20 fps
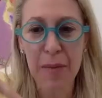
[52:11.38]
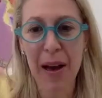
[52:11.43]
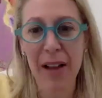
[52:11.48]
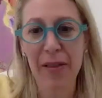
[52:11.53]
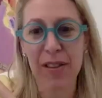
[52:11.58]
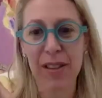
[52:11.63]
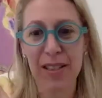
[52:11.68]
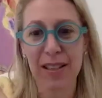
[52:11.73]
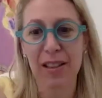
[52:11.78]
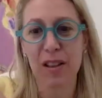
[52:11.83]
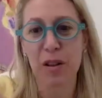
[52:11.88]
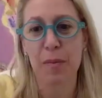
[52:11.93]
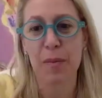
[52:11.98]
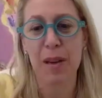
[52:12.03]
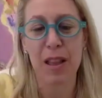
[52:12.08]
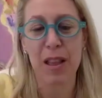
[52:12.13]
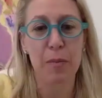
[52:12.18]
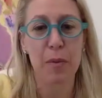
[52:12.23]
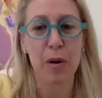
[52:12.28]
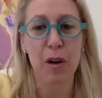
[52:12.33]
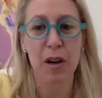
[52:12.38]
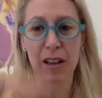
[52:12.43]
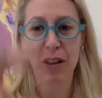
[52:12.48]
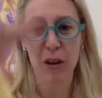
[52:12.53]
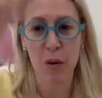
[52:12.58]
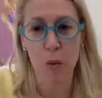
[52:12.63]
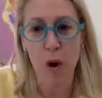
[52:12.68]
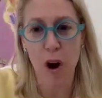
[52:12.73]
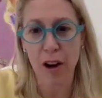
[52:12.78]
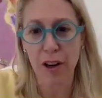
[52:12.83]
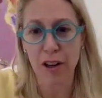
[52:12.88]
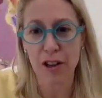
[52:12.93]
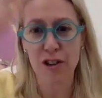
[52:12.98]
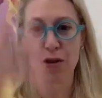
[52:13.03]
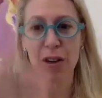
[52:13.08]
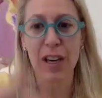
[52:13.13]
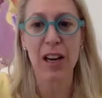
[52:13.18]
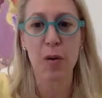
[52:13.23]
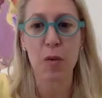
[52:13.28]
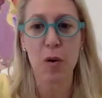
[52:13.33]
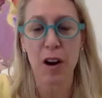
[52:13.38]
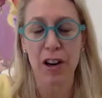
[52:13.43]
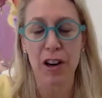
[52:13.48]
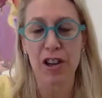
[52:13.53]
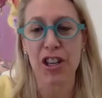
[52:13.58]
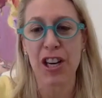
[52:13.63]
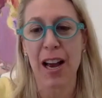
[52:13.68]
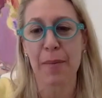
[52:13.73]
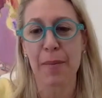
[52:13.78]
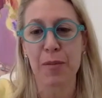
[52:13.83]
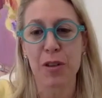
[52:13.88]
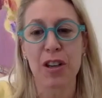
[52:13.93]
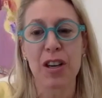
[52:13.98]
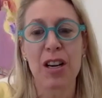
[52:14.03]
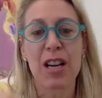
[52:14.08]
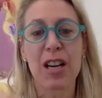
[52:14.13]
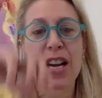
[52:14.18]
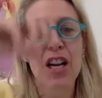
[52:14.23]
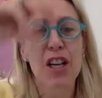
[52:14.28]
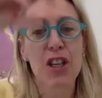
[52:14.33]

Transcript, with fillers: about this in the in the book, in the water, drinking water chapter.